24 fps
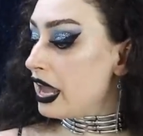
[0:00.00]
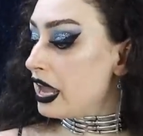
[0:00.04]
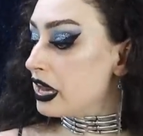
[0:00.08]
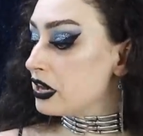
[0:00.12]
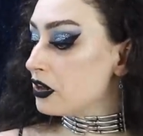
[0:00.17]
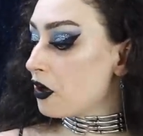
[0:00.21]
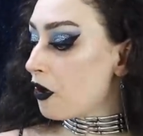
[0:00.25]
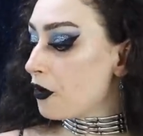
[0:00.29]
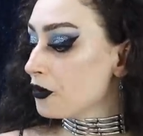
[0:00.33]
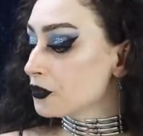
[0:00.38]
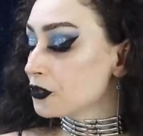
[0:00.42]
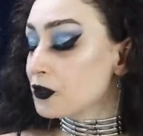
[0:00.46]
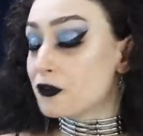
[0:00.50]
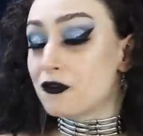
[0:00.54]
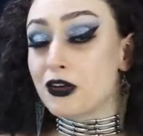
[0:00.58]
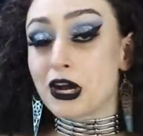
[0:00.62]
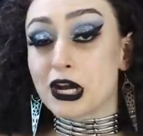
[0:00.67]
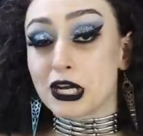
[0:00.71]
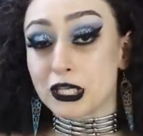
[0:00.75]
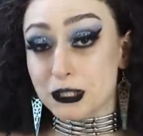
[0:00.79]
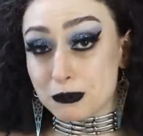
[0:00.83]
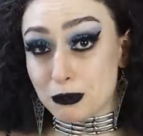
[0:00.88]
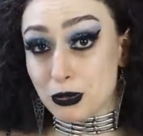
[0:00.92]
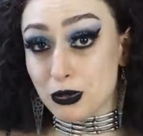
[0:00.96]
and also
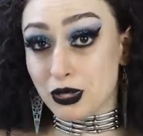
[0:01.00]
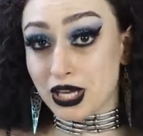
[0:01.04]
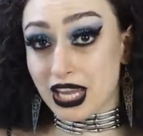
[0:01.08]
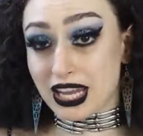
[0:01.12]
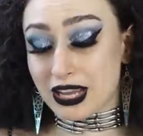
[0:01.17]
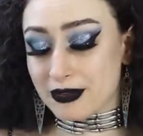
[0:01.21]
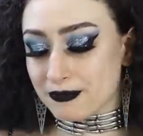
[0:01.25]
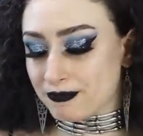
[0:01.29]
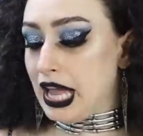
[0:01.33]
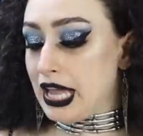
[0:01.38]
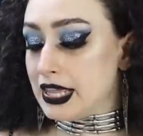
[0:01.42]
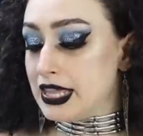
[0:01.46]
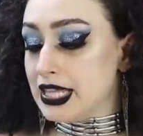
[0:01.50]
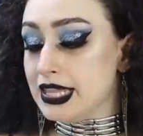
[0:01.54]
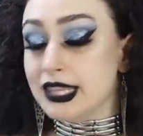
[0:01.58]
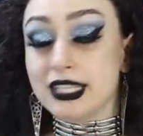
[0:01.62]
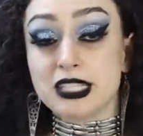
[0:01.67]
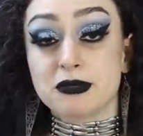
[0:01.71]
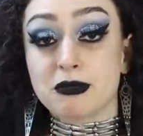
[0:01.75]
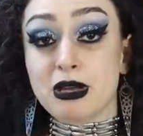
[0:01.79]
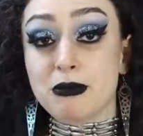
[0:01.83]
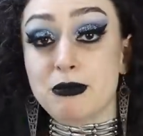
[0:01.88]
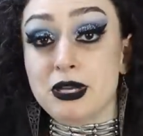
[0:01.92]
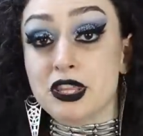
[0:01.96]
very spooky. I think
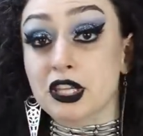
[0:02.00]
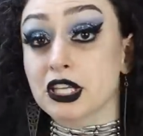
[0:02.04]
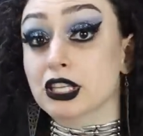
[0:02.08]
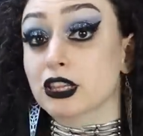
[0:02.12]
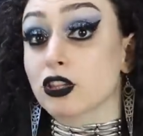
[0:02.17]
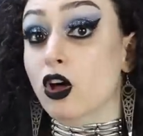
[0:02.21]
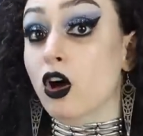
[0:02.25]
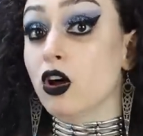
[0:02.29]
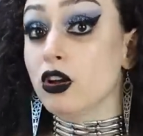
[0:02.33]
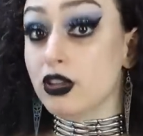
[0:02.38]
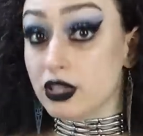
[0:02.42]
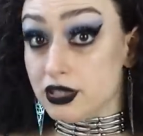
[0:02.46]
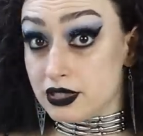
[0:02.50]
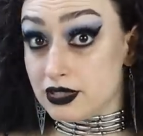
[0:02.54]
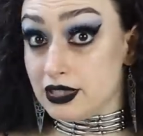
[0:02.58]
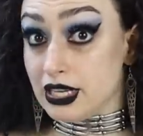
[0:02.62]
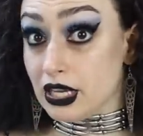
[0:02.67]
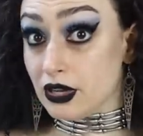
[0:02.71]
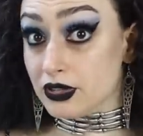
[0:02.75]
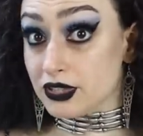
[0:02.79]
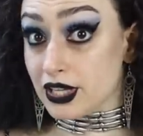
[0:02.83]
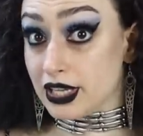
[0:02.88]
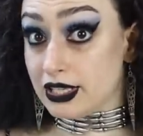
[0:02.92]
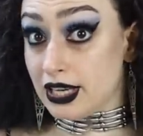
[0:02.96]
these might be the longest
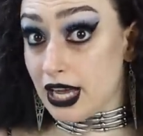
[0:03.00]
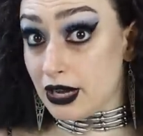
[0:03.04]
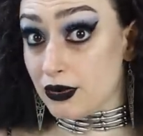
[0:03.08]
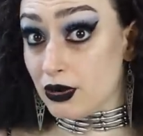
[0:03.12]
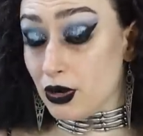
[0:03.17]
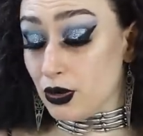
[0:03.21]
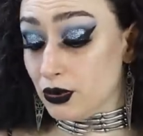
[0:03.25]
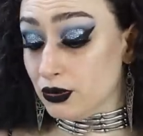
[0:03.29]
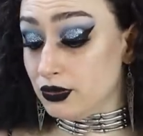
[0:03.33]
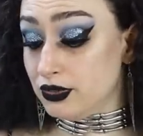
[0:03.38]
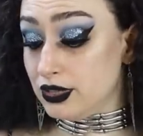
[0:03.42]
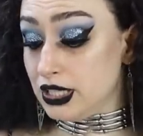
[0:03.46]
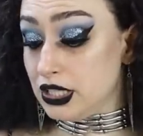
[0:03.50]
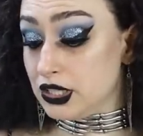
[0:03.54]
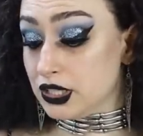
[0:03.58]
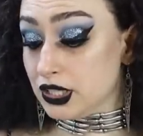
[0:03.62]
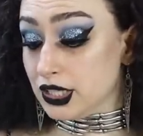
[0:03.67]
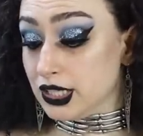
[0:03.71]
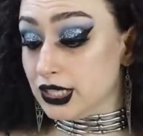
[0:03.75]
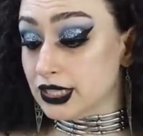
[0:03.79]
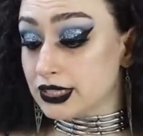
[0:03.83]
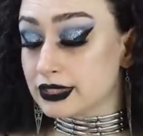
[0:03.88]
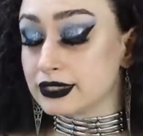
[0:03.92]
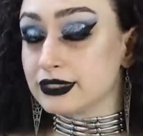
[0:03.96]
nails I now own. These
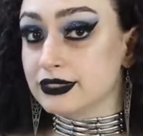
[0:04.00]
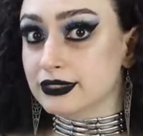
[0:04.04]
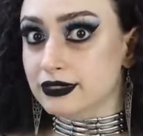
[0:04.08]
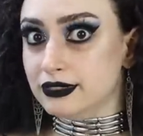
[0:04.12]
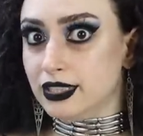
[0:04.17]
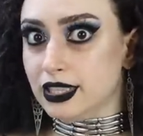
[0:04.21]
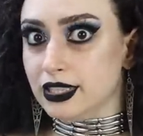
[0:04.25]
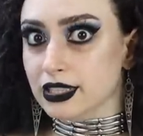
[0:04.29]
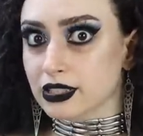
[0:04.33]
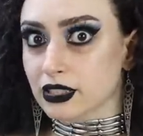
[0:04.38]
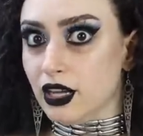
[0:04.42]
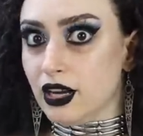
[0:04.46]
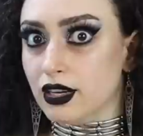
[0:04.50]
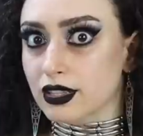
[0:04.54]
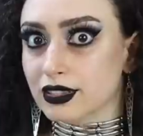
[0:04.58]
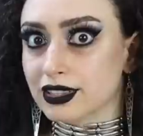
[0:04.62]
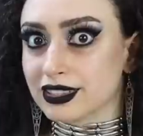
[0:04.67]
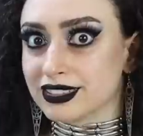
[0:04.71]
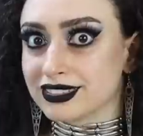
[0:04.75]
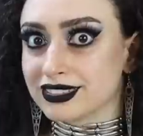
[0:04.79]
are very long.